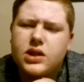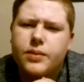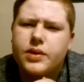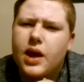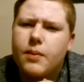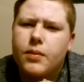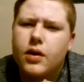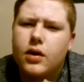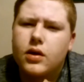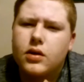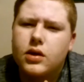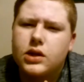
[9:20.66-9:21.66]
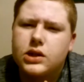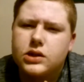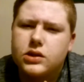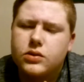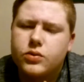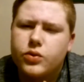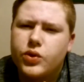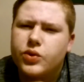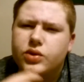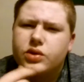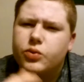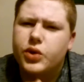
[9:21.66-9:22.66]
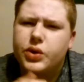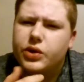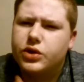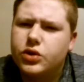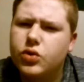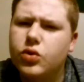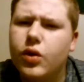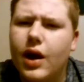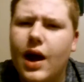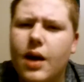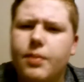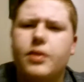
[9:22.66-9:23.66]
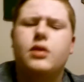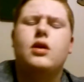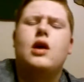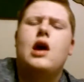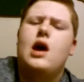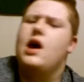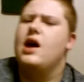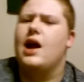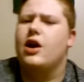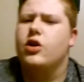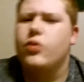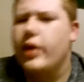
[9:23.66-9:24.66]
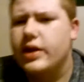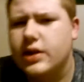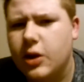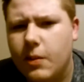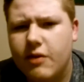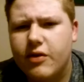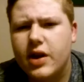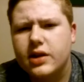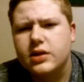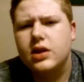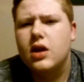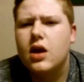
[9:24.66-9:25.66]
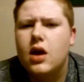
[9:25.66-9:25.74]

September, because we were in school when it happened, and I couldn't wait to tell my friends.